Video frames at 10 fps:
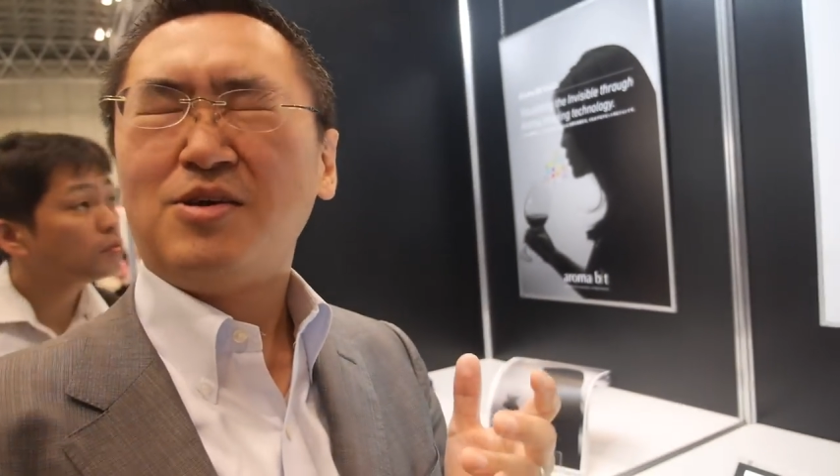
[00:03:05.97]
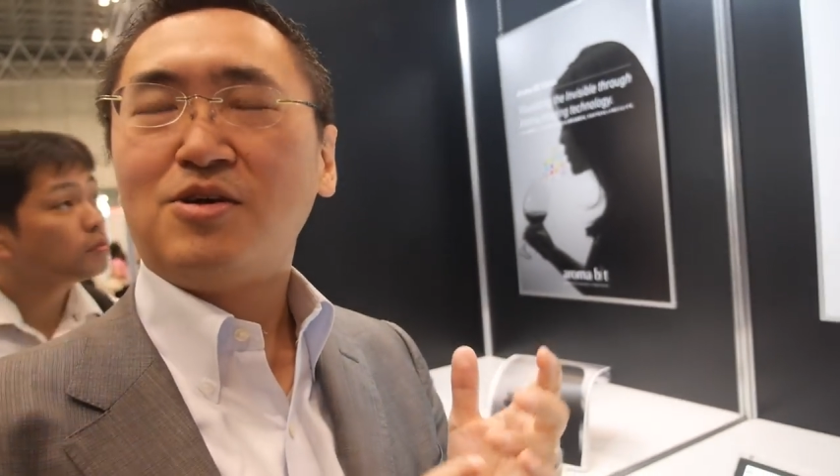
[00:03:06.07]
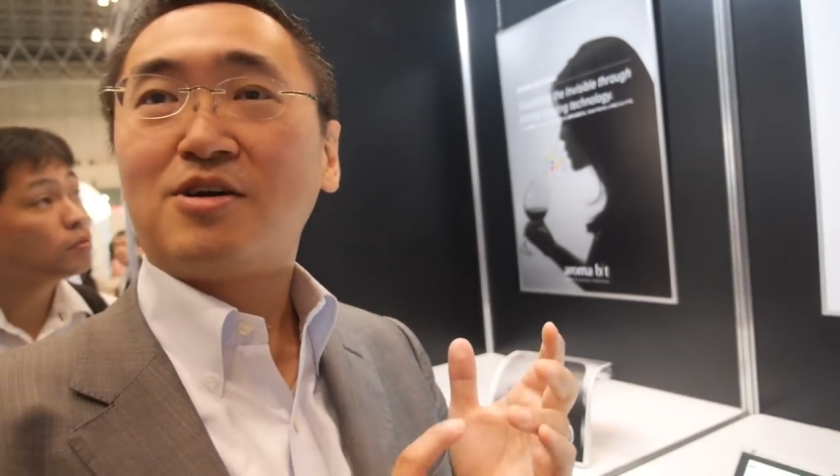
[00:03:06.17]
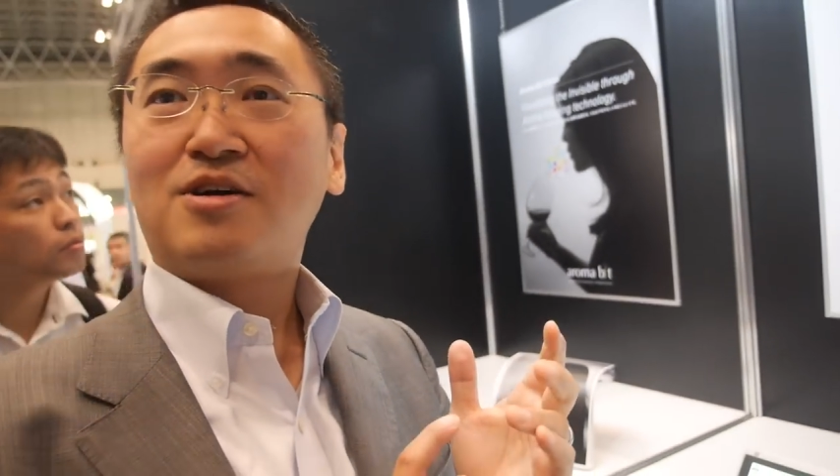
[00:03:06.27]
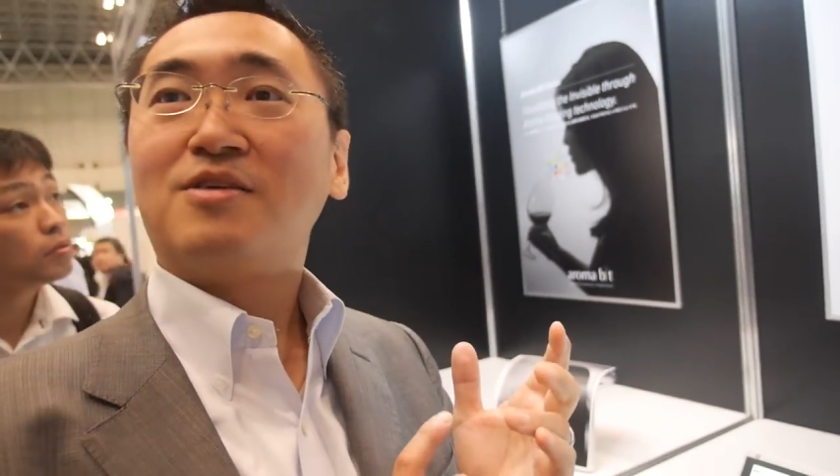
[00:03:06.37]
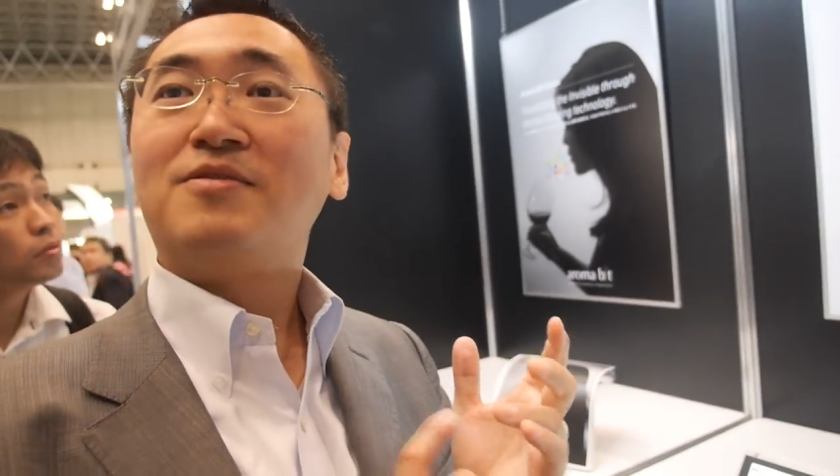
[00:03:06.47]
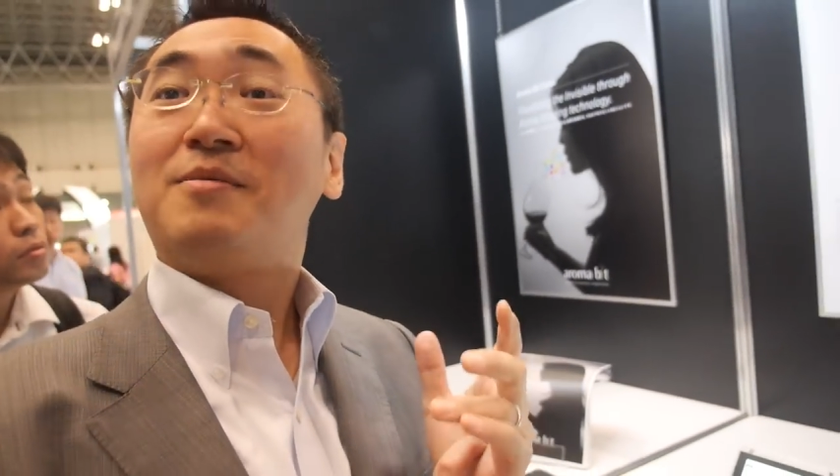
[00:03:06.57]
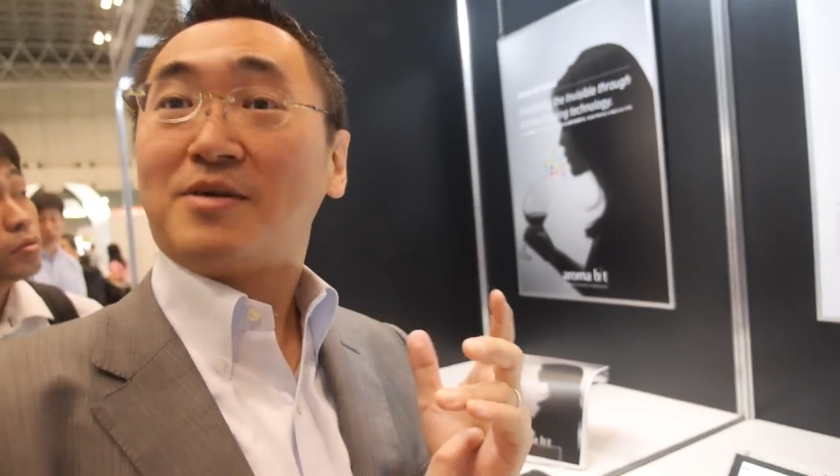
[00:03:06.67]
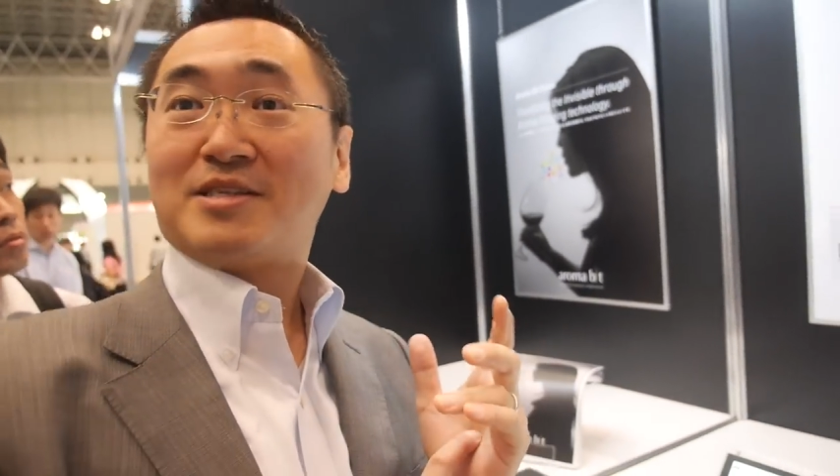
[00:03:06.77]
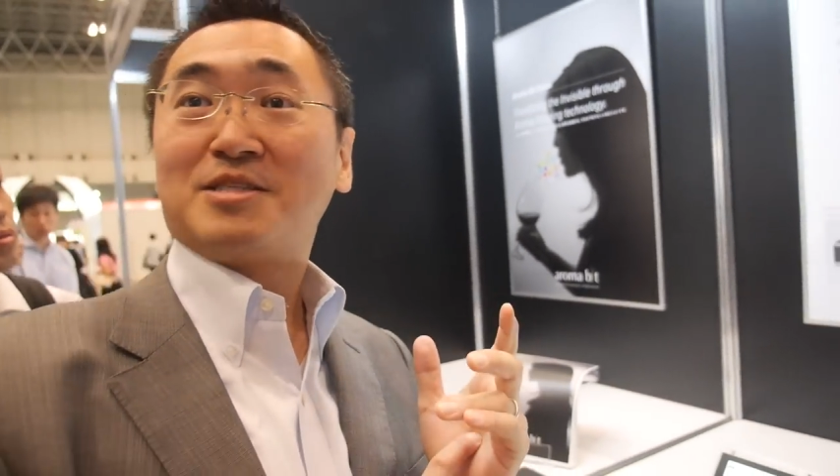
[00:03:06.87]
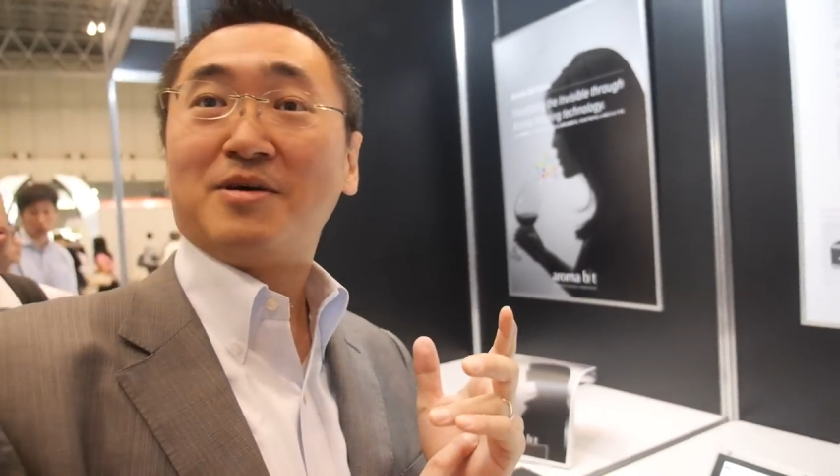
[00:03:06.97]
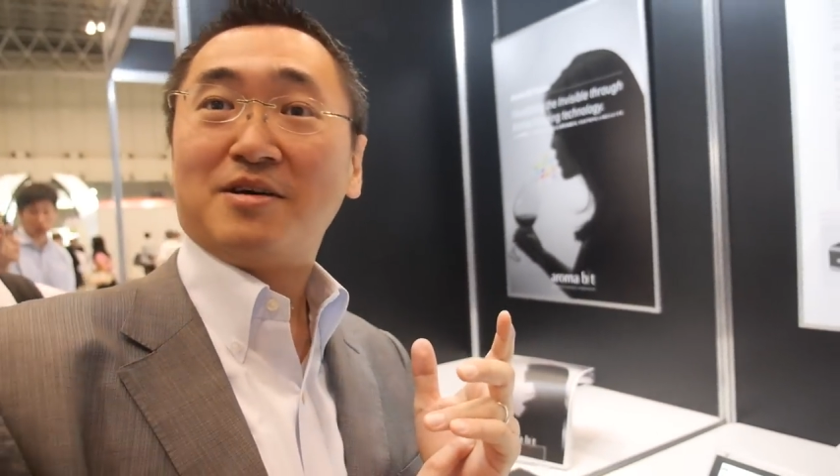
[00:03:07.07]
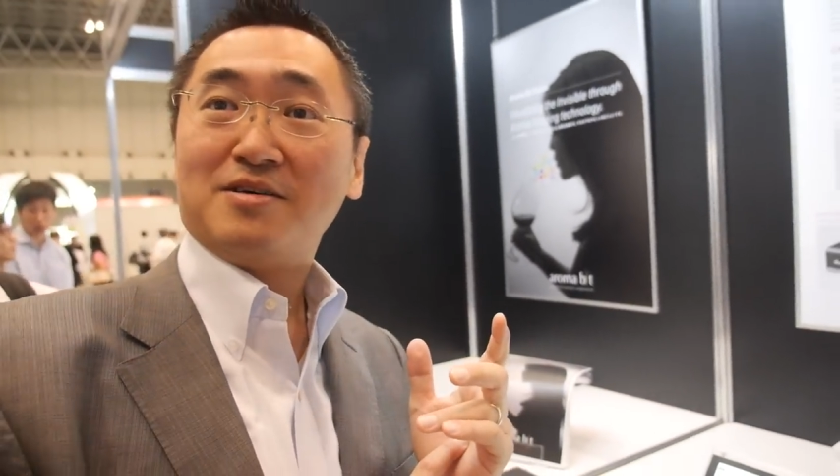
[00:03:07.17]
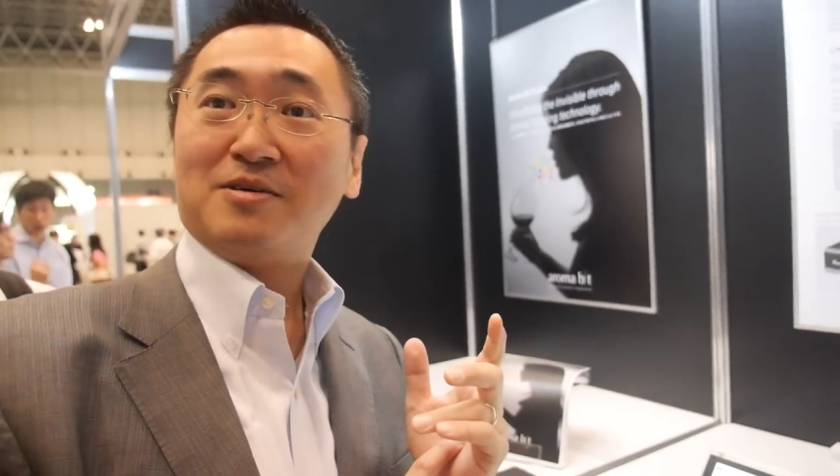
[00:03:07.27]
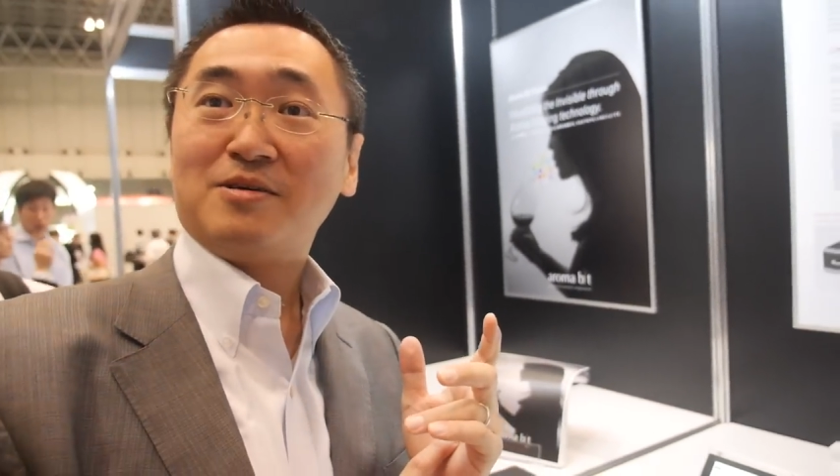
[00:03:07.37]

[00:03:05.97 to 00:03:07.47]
your favorite smell